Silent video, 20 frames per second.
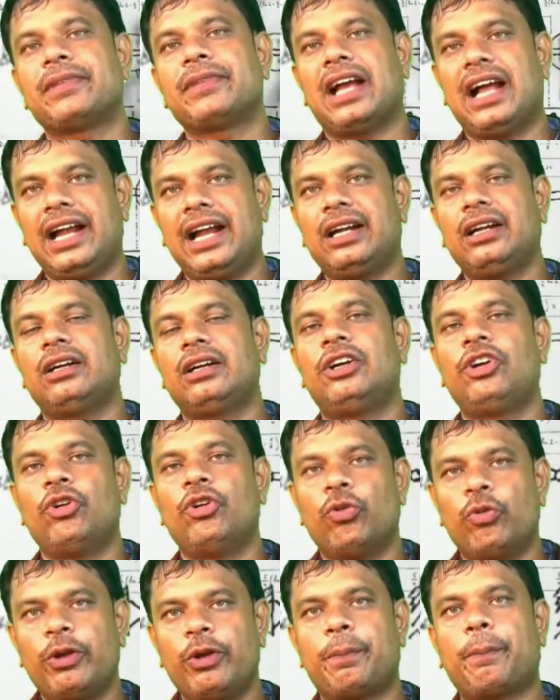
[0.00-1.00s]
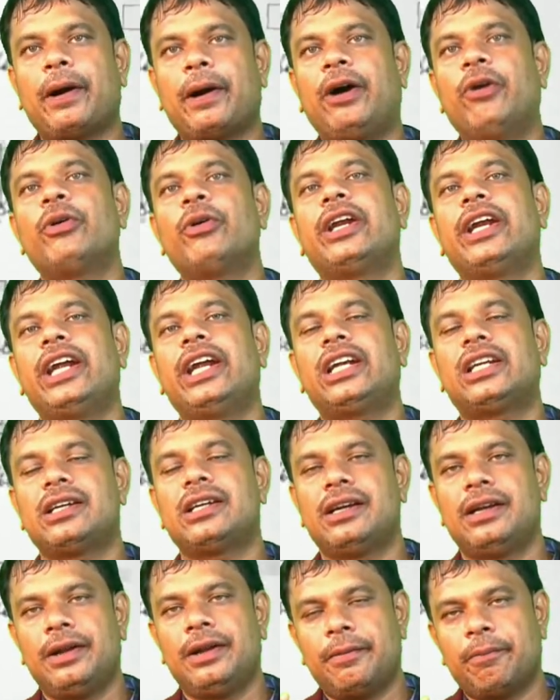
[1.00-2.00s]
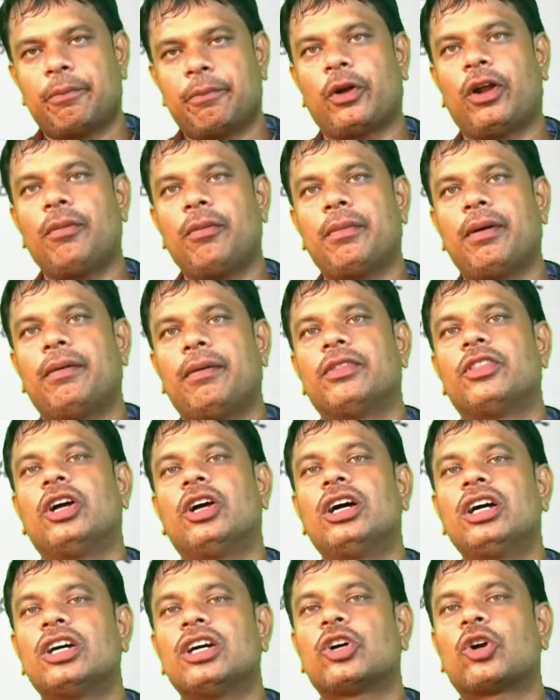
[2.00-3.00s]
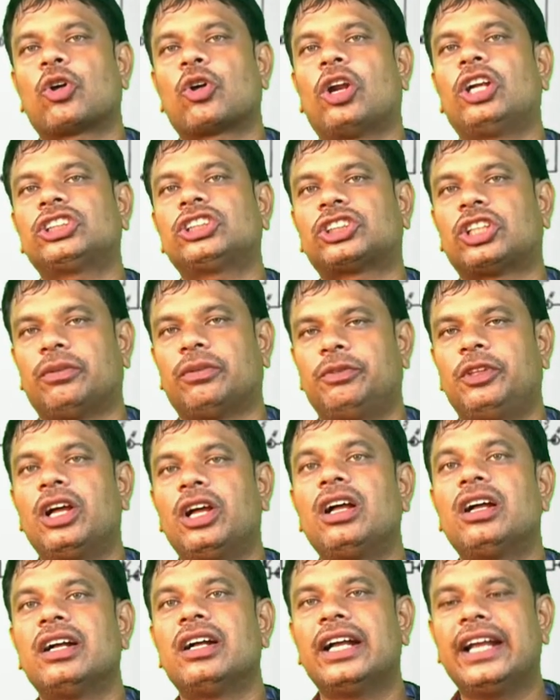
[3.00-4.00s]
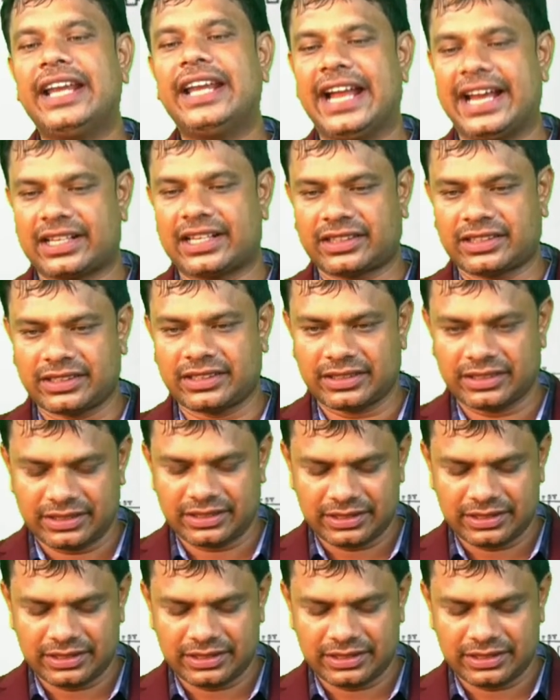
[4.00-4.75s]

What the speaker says: and we found it from the crust of the earth.